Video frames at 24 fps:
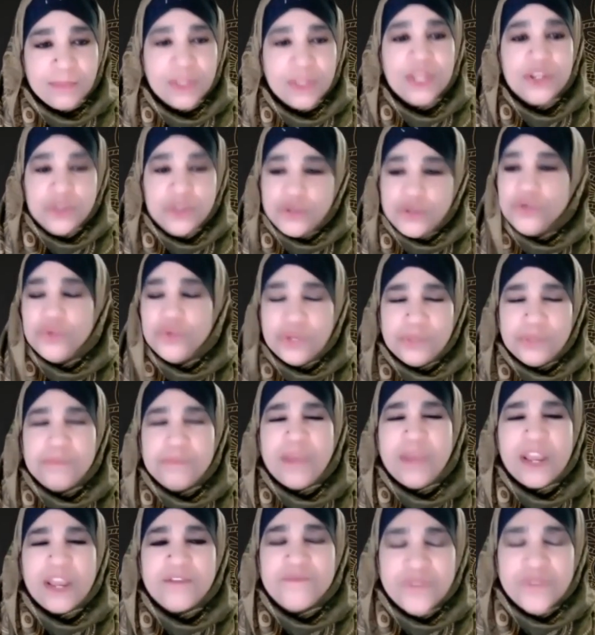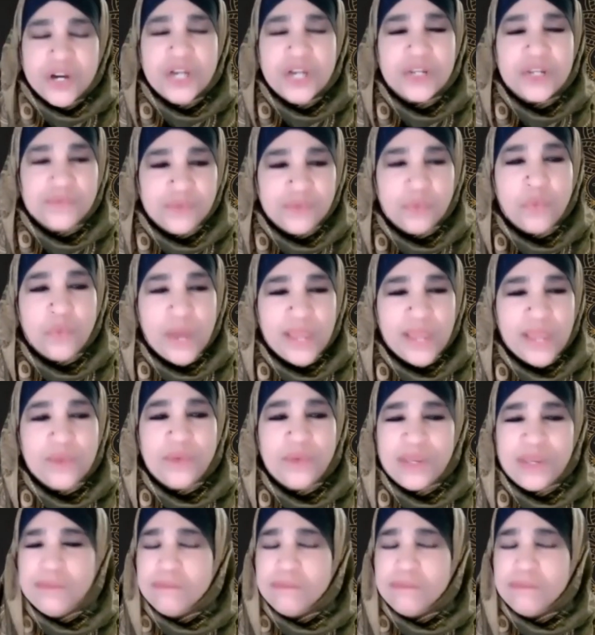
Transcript: You wouldn't make fun of the way we